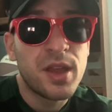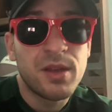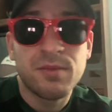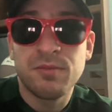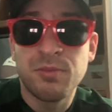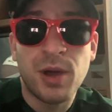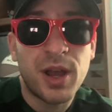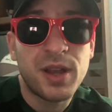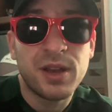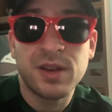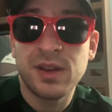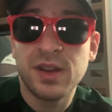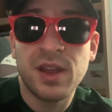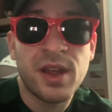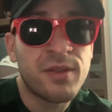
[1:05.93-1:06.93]
But
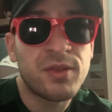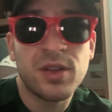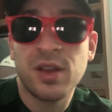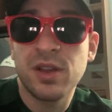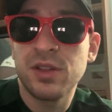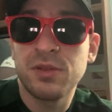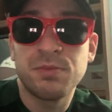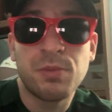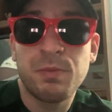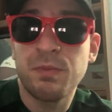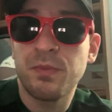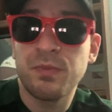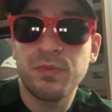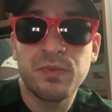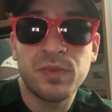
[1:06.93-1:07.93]
every other
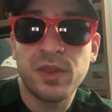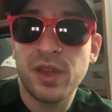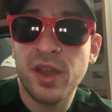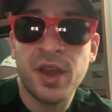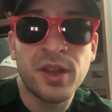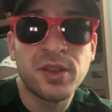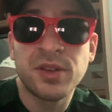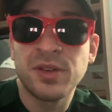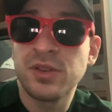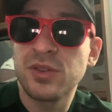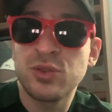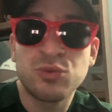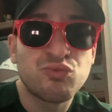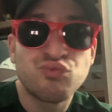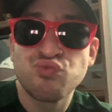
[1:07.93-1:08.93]

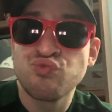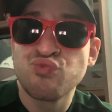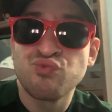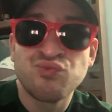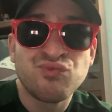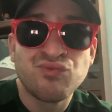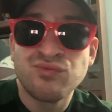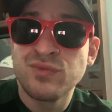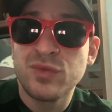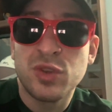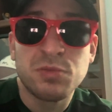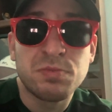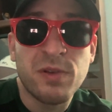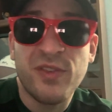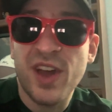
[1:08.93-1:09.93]
other
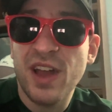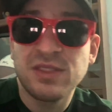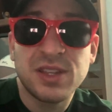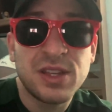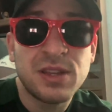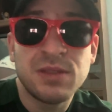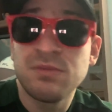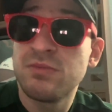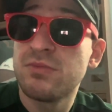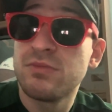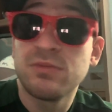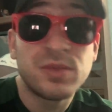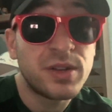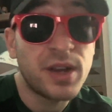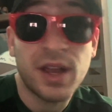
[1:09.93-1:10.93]
group of five team,
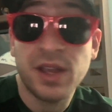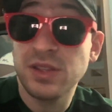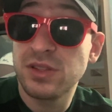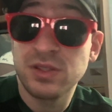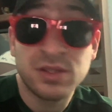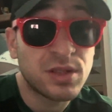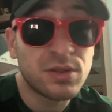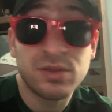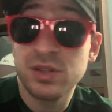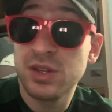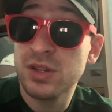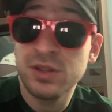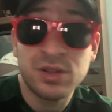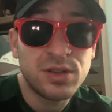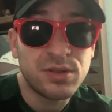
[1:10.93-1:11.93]
not so
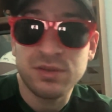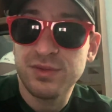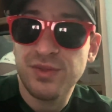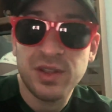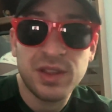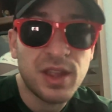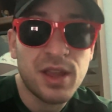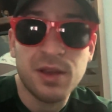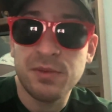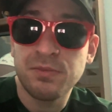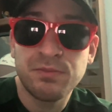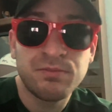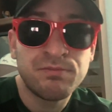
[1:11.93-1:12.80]
good news for them.